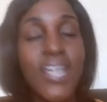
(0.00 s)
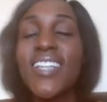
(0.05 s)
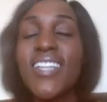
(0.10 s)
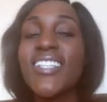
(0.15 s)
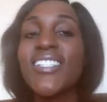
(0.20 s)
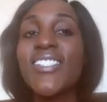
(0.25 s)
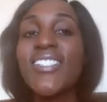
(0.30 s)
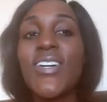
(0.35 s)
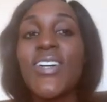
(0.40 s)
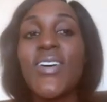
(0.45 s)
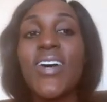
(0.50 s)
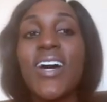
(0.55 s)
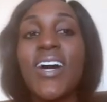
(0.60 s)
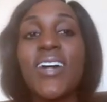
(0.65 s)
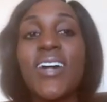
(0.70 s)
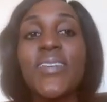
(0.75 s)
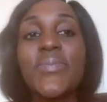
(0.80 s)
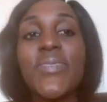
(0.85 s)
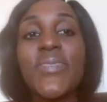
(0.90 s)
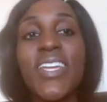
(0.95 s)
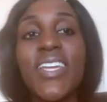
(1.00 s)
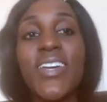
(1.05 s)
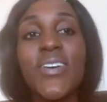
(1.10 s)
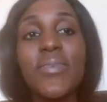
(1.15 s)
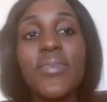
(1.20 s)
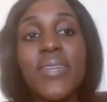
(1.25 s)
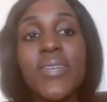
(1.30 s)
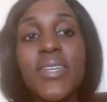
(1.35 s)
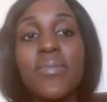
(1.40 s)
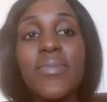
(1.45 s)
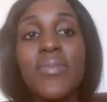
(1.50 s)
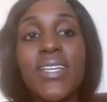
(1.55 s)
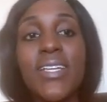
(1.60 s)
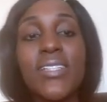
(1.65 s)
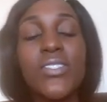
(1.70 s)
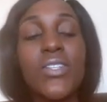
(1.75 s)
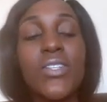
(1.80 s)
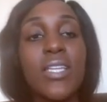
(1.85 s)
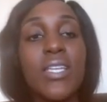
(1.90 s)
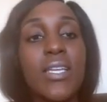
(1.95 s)
So putting
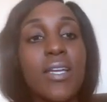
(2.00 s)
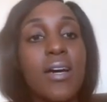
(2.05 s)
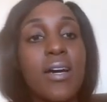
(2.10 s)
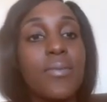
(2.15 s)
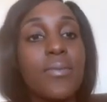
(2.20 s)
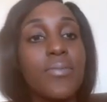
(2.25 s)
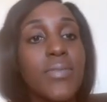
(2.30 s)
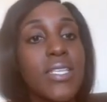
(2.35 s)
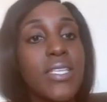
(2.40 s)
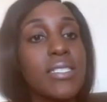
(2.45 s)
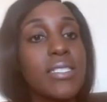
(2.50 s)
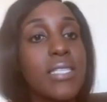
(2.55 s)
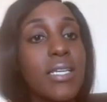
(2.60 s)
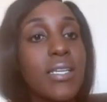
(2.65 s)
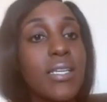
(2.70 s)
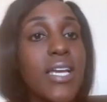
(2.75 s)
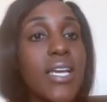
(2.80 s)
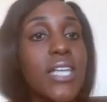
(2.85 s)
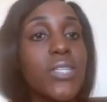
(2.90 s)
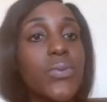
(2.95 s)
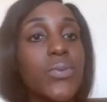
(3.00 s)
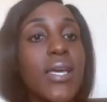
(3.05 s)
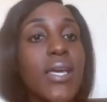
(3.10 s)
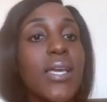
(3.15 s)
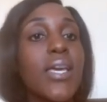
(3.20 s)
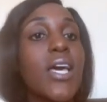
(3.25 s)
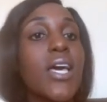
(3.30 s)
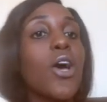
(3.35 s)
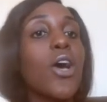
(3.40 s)
commitment so that this thing does work,